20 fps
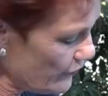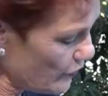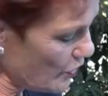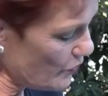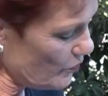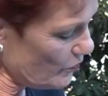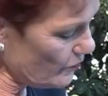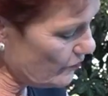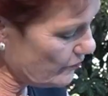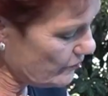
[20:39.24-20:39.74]
got
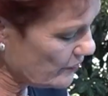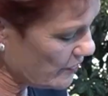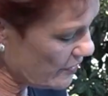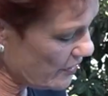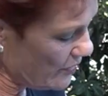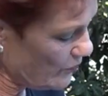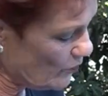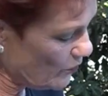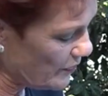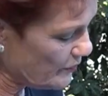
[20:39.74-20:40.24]

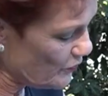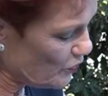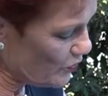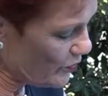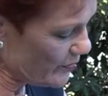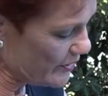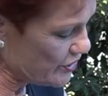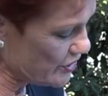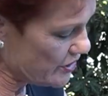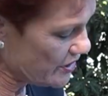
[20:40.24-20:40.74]
one more
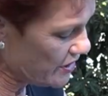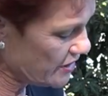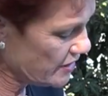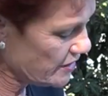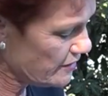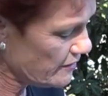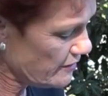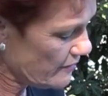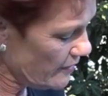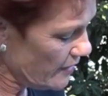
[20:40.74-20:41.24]
question
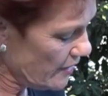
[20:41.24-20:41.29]
here.